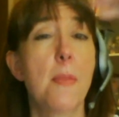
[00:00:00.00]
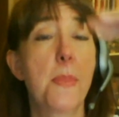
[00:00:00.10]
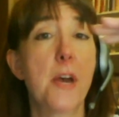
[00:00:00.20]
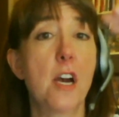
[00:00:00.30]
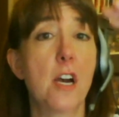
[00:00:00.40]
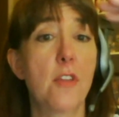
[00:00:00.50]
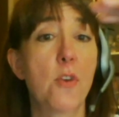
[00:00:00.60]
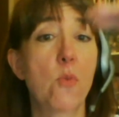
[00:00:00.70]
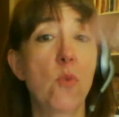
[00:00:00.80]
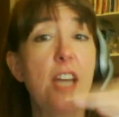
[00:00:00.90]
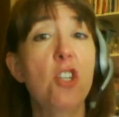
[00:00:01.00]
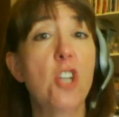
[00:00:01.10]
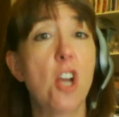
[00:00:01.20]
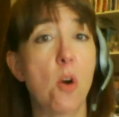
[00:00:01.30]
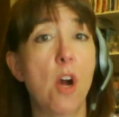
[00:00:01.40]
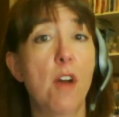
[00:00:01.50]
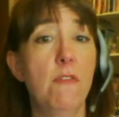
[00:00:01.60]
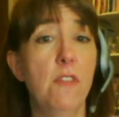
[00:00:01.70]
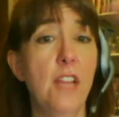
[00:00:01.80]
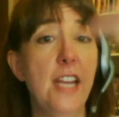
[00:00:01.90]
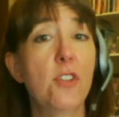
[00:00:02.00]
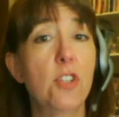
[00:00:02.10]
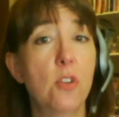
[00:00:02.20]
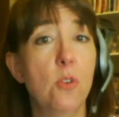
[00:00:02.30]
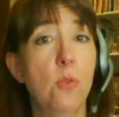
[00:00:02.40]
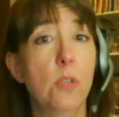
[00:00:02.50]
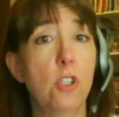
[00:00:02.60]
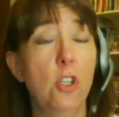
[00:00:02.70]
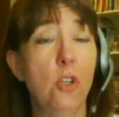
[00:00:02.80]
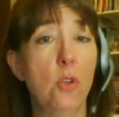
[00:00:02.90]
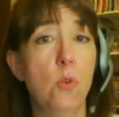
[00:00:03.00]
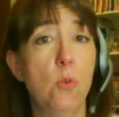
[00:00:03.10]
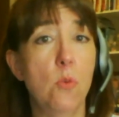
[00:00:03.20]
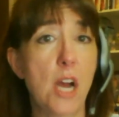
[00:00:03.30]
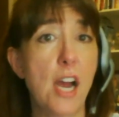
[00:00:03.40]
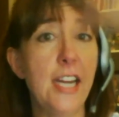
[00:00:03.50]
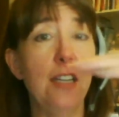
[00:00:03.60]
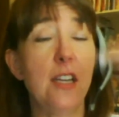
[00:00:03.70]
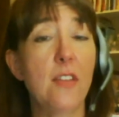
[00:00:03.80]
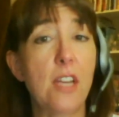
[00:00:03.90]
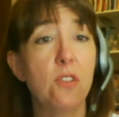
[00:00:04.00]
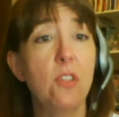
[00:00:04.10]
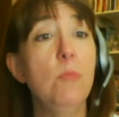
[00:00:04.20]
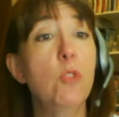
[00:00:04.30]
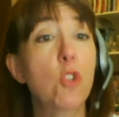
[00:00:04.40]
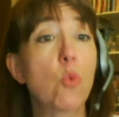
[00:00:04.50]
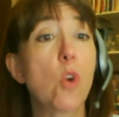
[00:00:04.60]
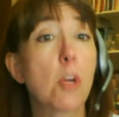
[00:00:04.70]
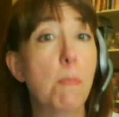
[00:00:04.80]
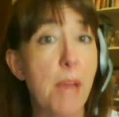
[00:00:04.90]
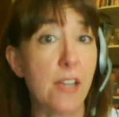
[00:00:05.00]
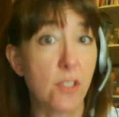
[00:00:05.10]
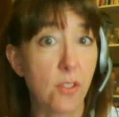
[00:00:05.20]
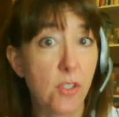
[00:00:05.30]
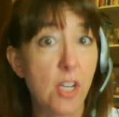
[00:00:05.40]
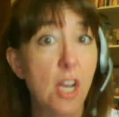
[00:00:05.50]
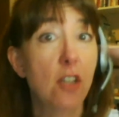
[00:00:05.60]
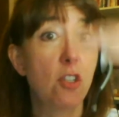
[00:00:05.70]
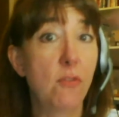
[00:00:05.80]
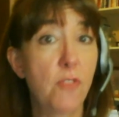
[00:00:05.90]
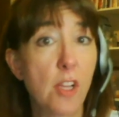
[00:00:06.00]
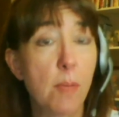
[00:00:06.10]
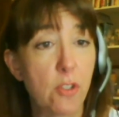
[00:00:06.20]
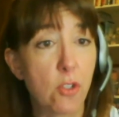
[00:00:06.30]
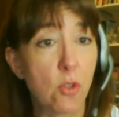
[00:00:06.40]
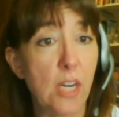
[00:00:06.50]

the ratio of length to height that seems to work best to fill up the screen.